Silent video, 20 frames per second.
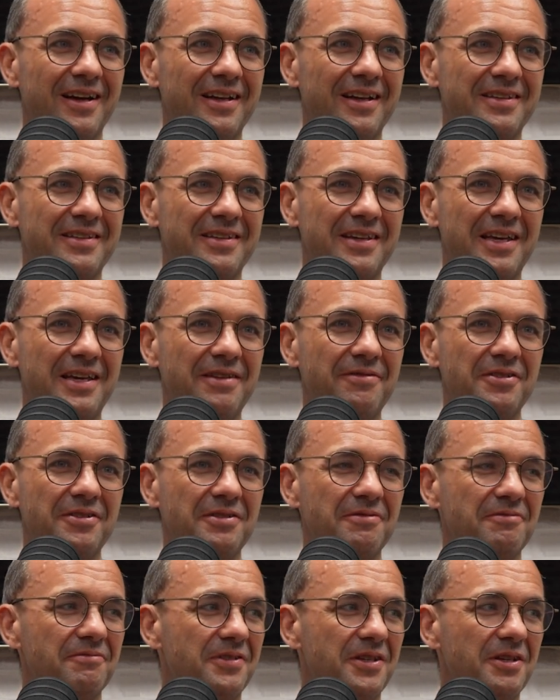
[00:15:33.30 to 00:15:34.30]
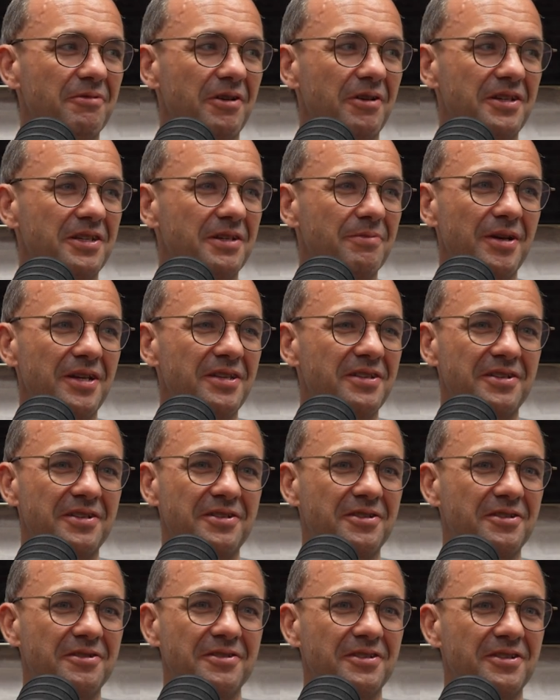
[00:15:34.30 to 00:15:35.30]
It's even US domestic
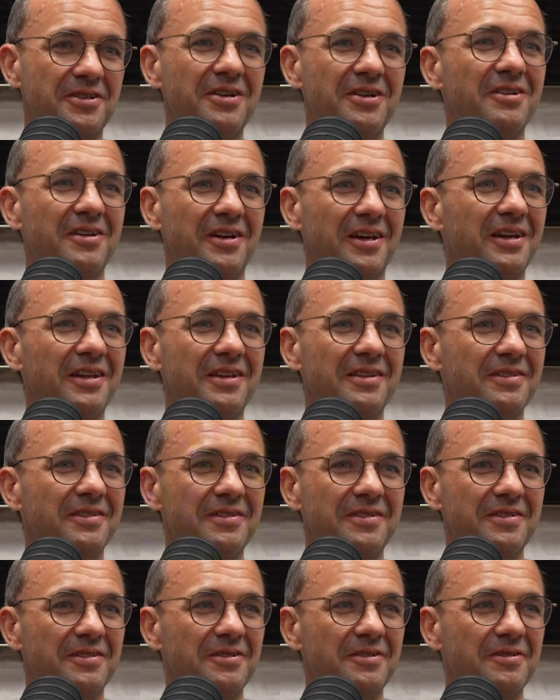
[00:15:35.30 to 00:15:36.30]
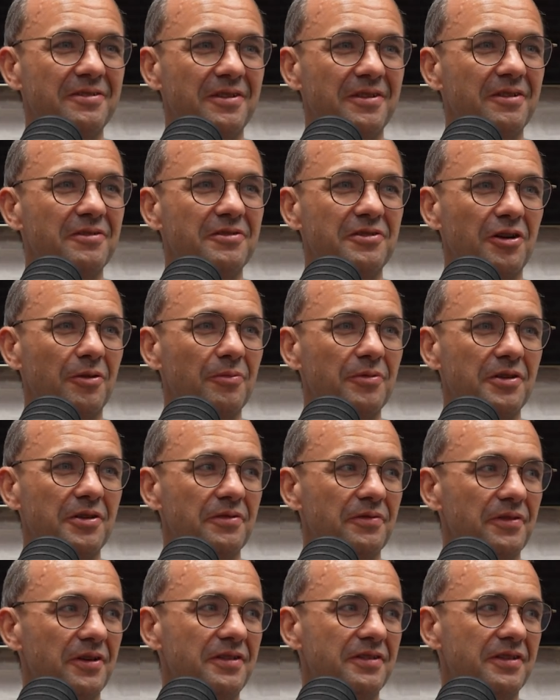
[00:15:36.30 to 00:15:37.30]
students can't get into those top
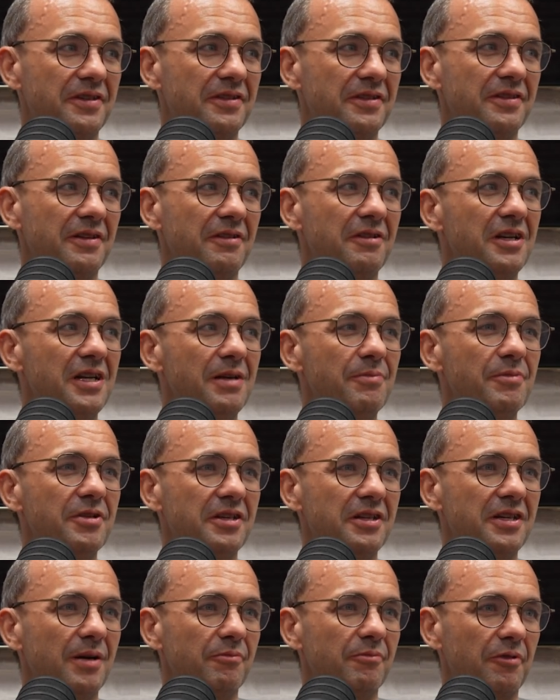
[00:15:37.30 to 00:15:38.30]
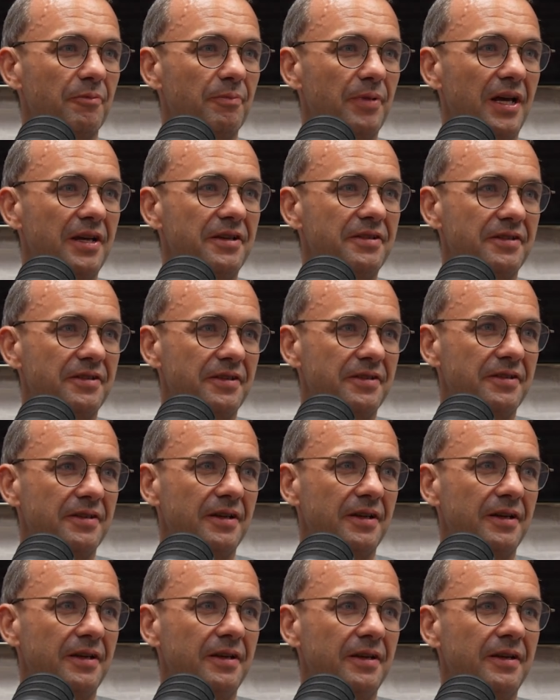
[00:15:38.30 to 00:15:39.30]
universities. There's only a limited number of places.
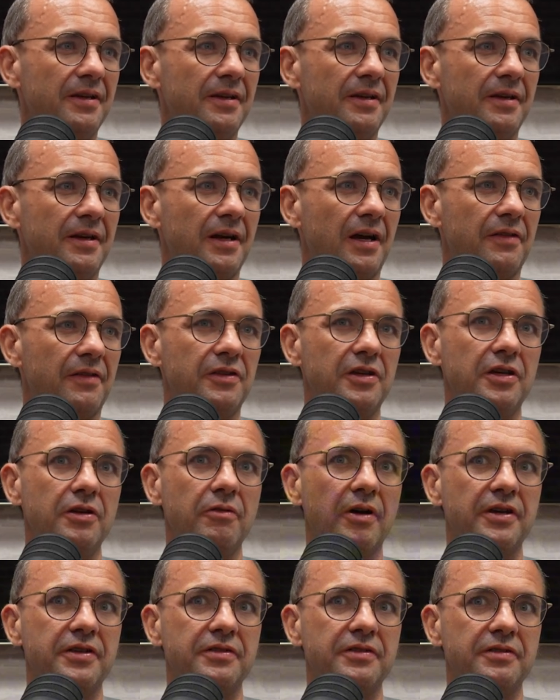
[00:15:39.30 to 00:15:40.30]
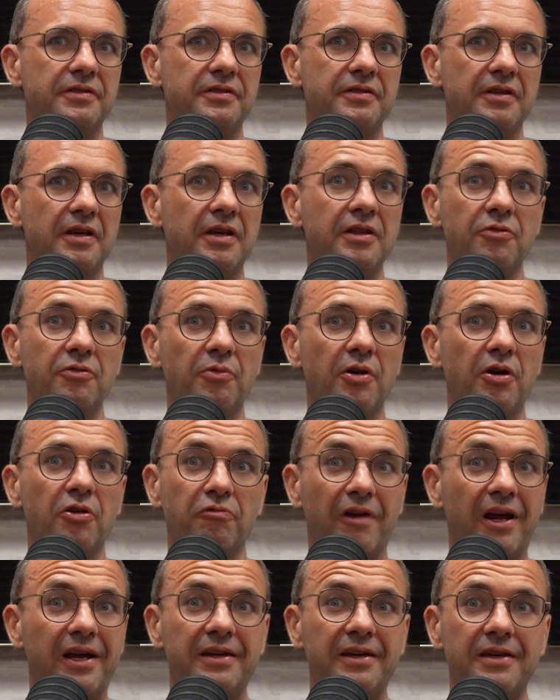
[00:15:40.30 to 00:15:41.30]
And the US in the world
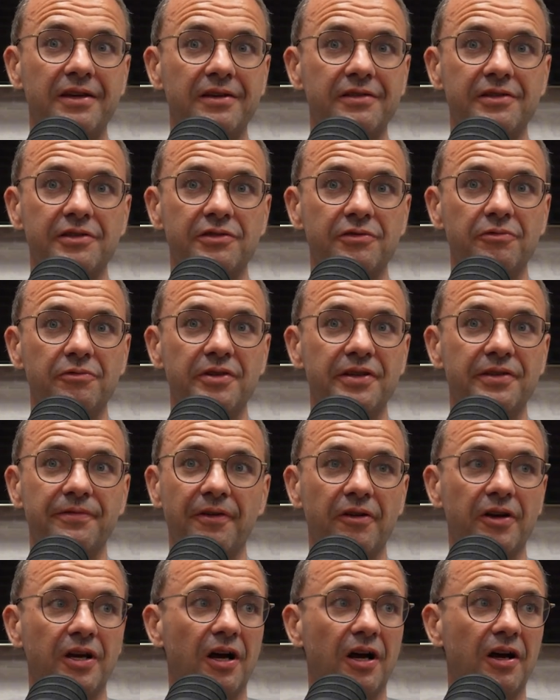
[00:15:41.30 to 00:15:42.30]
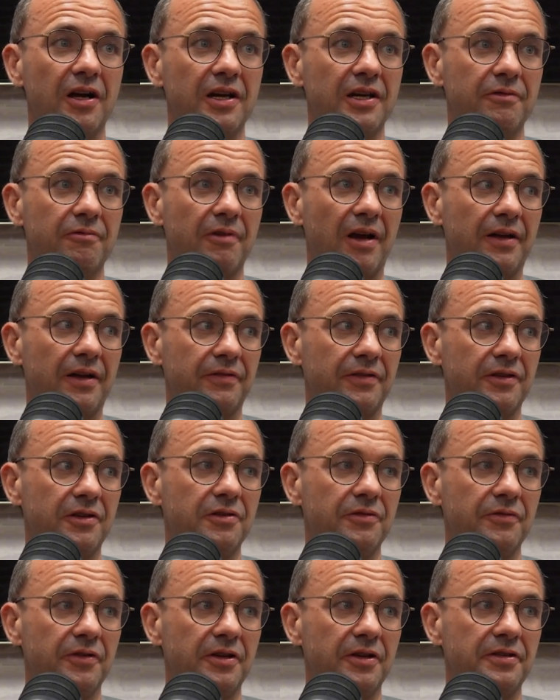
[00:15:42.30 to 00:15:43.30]
rankings is always very highly ranked
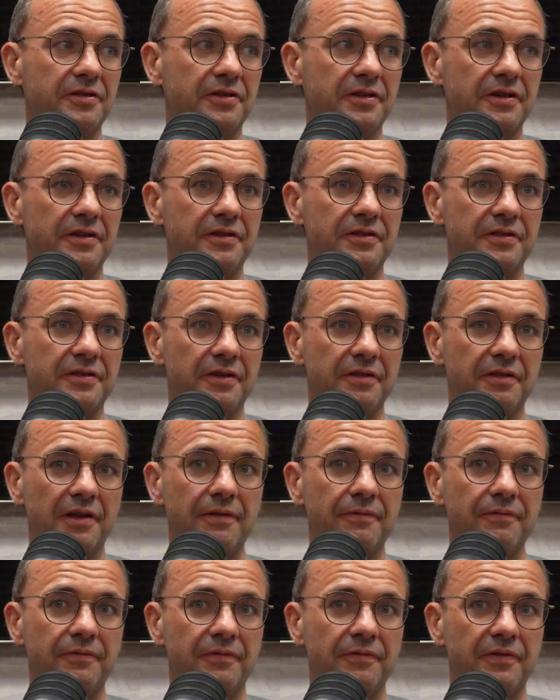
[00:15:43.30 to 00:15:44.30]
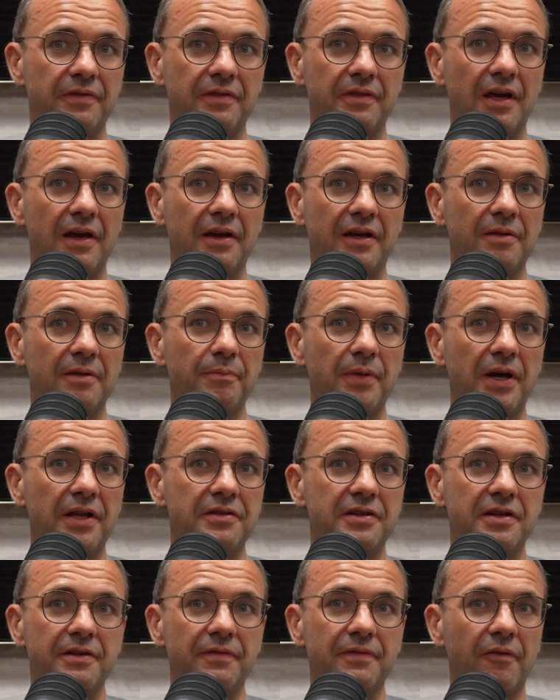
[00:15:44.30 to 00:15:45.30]
universities. So they're
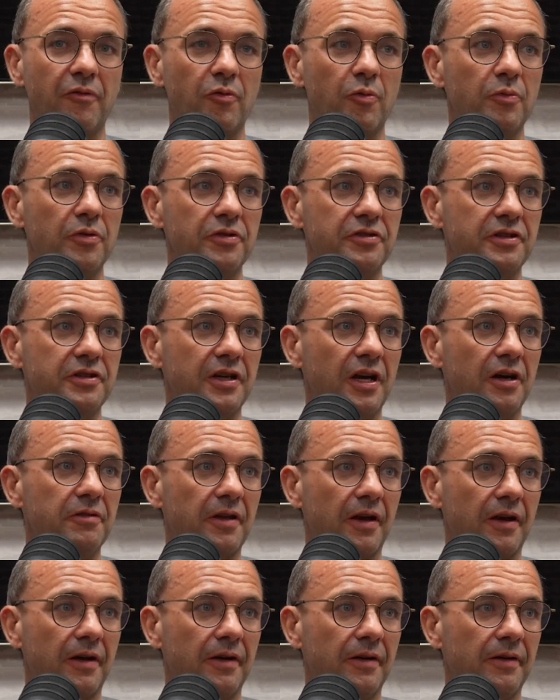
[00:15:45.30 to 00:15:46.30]
competitive. Everyone wants to go there.